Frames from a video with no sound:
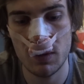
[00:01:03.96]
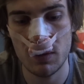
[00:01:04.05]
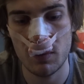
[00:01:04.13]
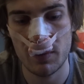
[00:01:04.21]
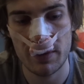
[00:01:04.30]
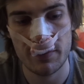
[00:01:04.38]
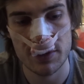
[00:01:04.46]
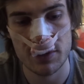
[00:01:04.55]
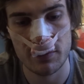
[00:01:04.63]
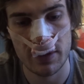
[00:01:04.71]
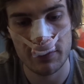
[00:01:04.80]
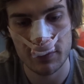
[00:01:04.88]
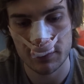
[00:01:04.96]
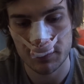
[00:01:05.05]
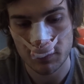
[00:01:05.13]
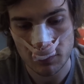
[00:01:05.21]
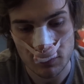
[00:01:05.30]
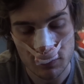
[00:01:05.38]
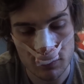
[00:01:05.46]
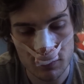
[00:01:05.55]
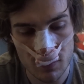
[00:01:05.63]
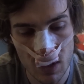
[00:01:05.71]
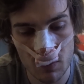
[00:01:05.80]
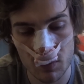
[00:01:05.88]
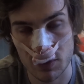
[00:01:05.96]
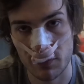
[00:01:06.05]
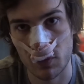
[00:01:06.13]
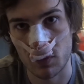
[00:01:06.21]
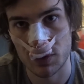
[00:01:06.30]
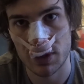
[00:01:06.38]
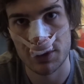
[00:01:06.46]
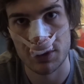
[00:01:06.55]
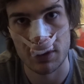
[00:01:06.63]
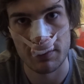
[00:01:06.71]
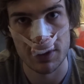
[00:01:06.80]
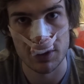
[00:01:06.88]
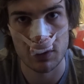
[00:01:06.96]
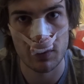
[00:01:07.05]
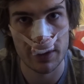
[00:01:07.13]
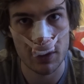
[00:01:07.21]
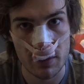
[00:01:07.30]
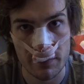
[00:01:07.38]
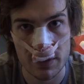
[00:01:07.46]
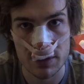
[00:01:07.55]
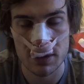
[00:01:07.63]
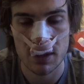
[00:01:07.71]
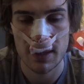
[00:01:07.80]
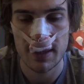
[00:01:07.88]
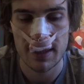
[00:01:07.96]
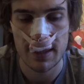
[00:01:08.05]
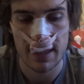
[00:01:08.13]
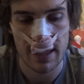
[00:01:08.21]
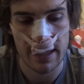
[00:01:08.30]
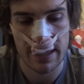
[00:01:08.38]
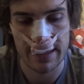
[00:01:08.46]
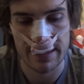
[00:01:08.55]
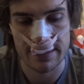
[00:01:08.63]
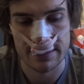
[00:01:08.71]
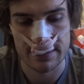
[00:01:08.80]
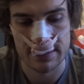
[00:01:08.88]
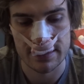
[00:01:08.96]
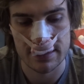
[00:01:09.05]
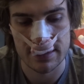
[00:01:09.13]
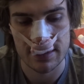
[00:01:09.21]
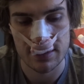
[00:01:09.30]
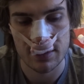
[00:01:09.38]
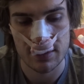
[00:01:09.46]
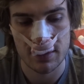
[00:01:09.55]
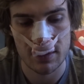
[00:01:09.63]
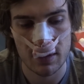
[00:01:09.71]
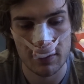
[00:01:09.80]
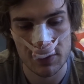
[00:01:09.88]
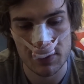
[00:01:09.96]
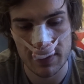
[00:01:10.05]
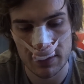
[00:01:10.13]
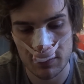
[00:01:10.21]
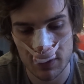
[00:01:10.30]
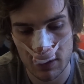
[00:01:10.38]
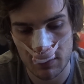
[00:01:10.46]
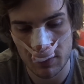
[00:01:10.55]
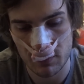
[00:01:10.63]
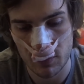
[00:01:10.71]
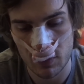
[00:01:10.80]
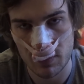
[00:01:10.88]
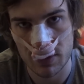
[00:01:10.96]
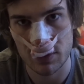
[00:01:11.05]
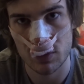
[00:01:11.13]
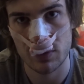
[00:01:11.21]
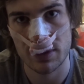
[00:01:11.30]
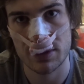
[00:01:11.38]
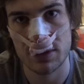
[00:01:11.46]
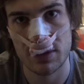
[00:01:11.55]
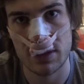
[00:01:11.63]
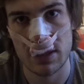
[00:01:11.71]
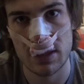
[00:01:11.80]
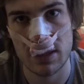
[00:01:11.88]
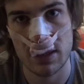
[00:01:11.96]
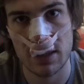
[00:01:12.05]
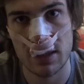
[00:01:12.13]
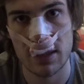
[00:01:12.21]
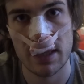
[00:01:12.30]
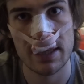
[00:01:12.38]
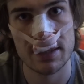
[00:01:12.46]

when I first arrived, I was, of course, as you can imagine, quite nervous. And after spending some time in the room and talking to the uh,